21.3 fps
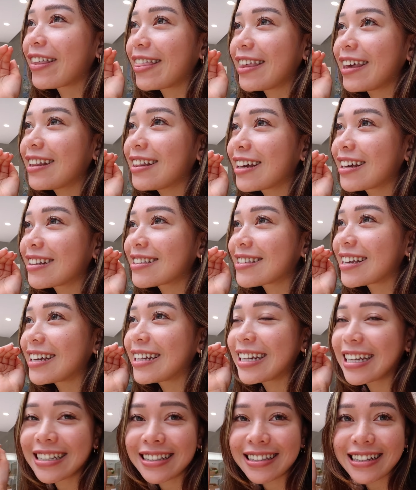I think that's a
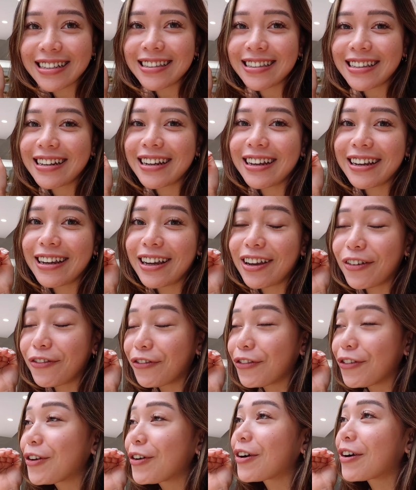necessity if
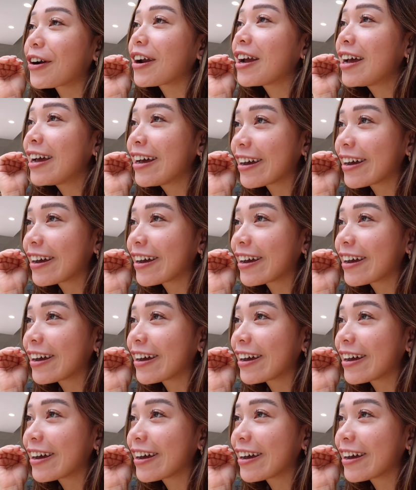you're